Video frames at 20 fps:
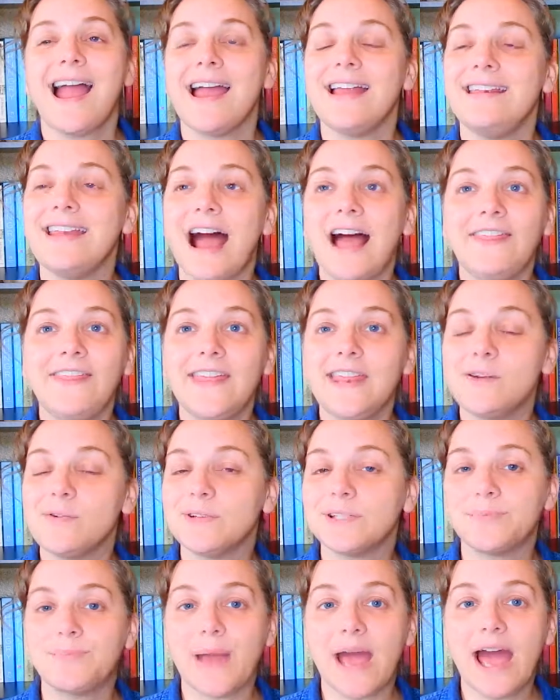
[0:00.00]
Not that it
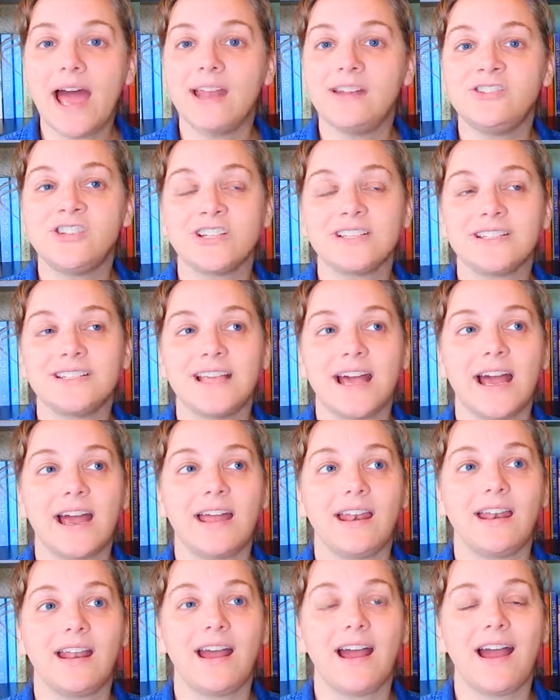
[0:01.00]
was bad, just
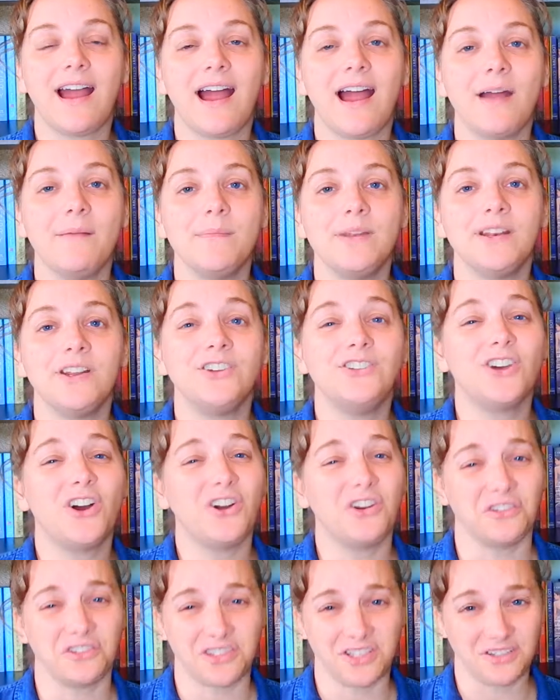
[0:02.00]
that I'm an
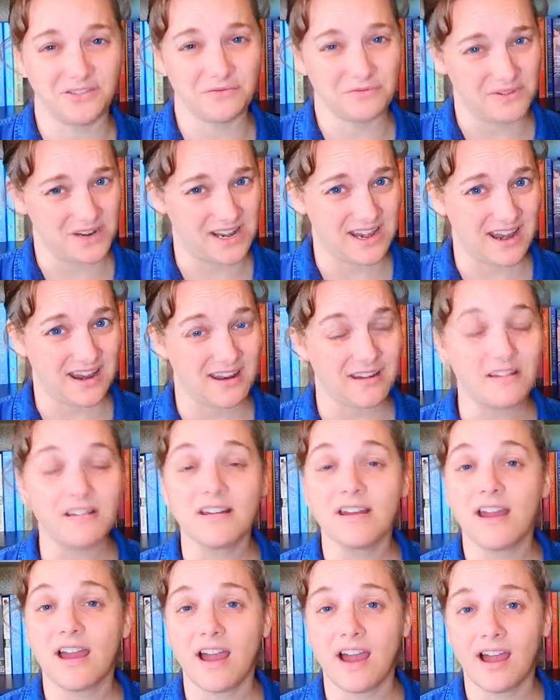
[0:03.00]
adult reading,
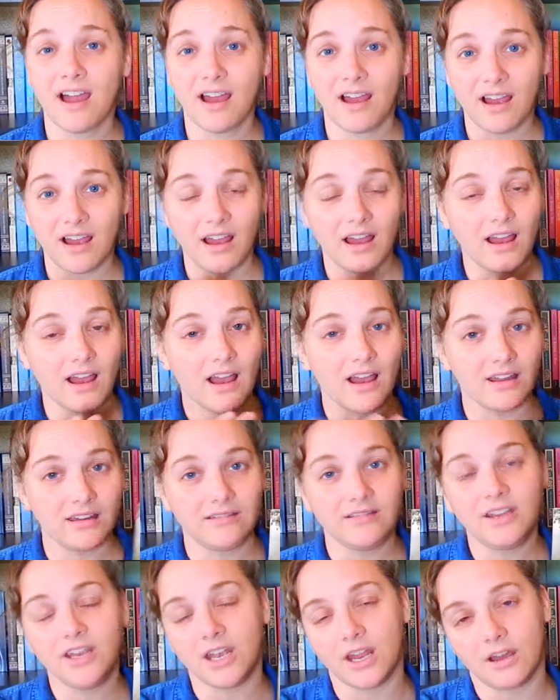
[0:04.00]

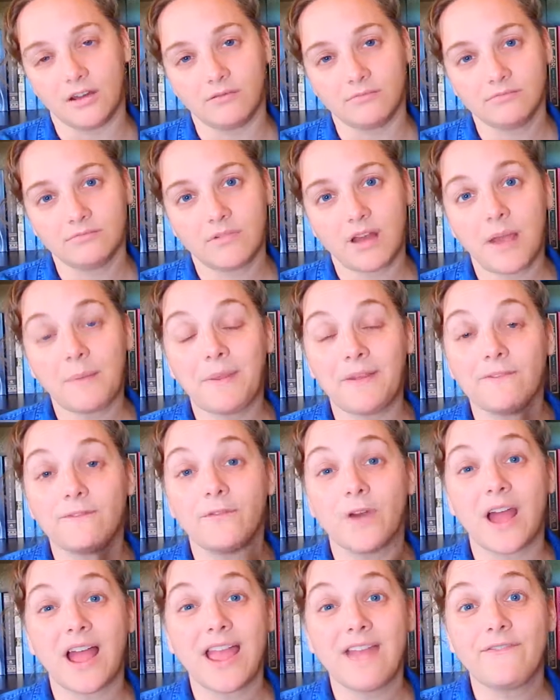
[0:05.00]

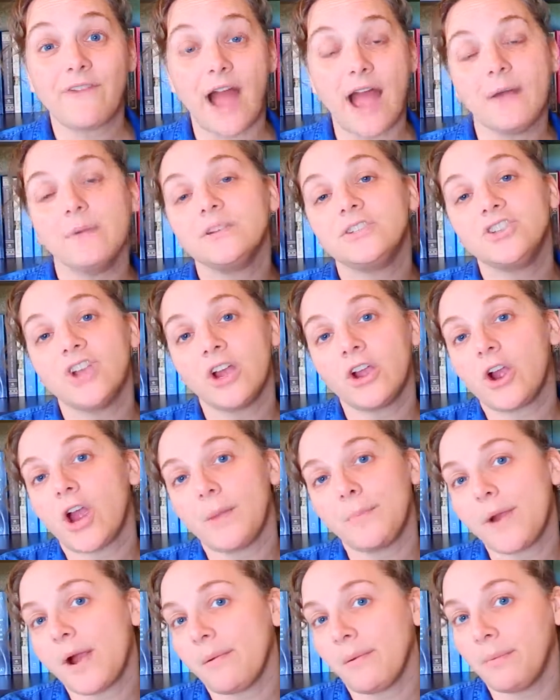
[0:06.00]
if I was younger, I
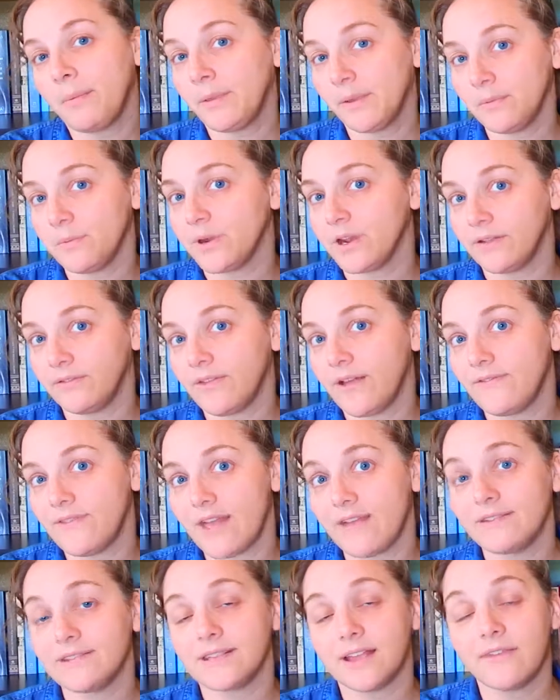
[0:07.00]
probably would have loved
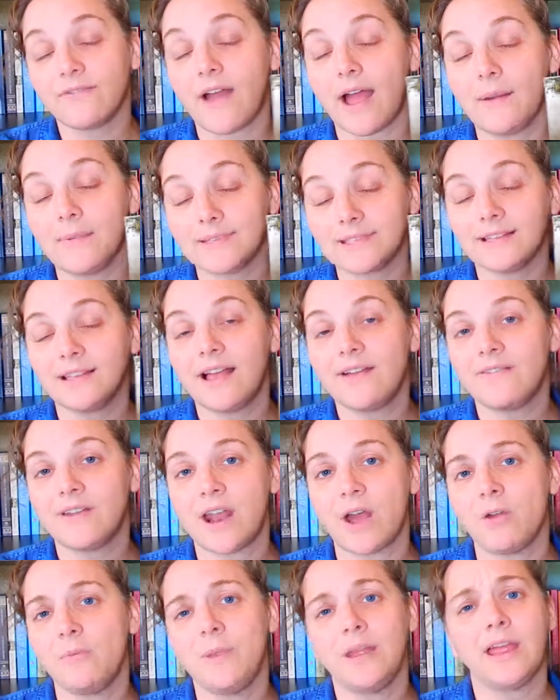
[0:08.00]
this. If I was 11,
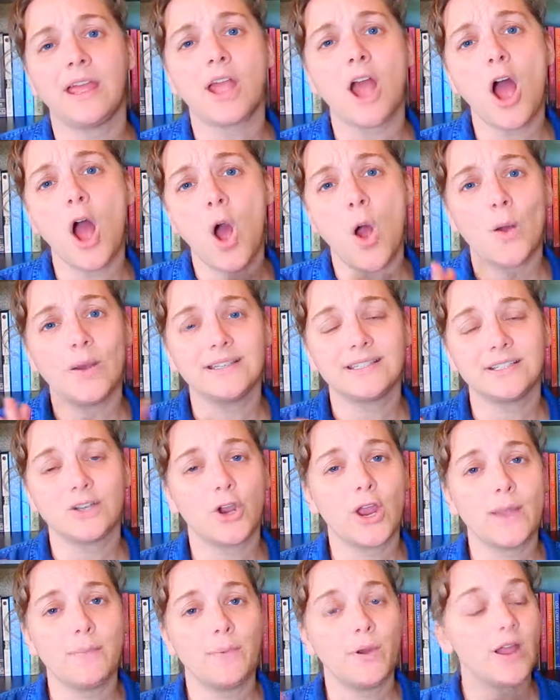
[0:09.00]
I would be like, oh, it's a
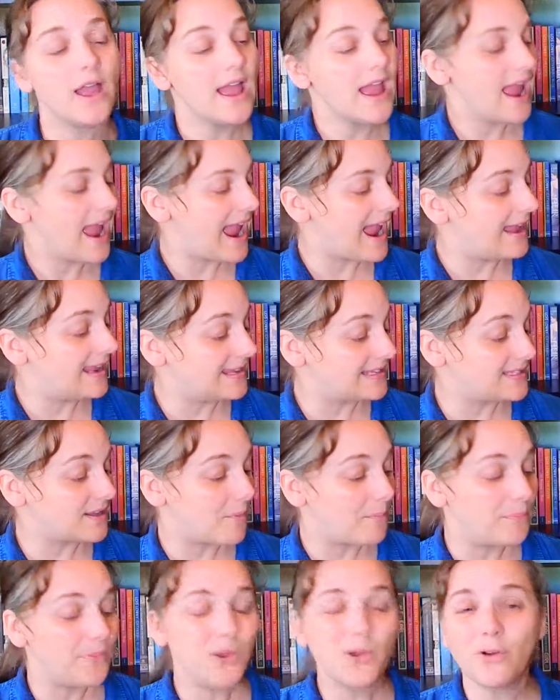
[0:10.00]
great book. And it's a
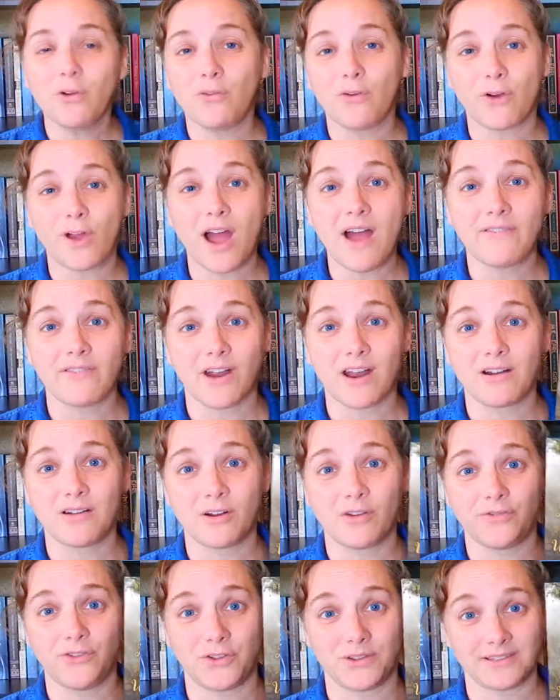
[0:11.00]
beautiful cover. I don't
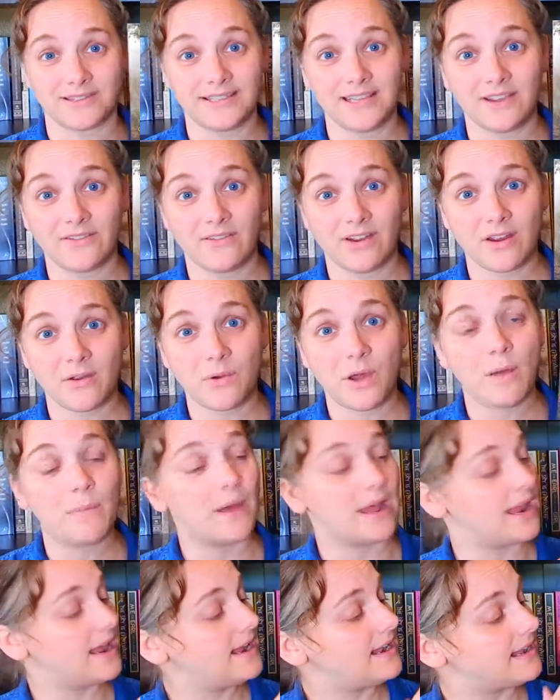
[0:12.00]
know if you can see it very well,
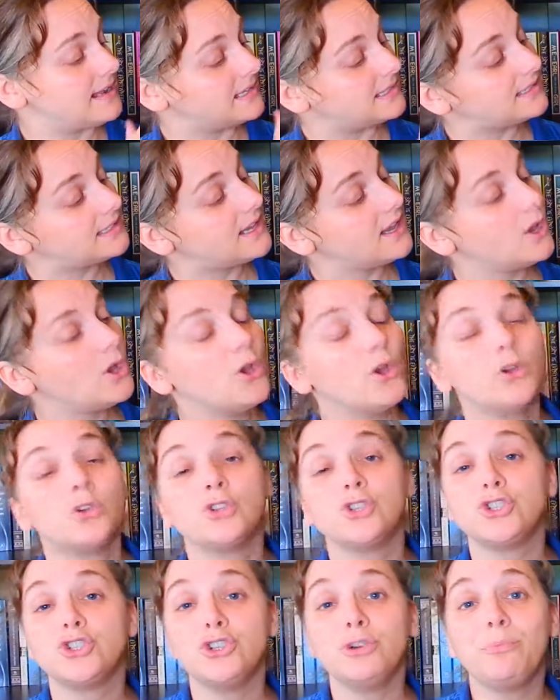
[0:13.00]
but it is
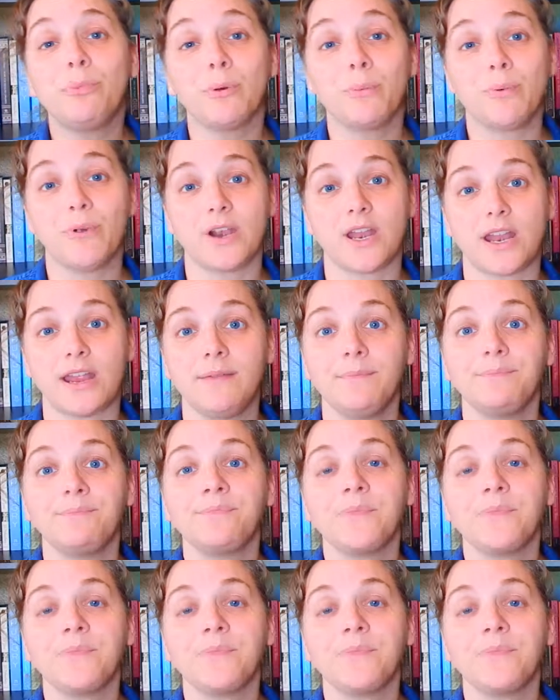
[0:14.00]
super pretty.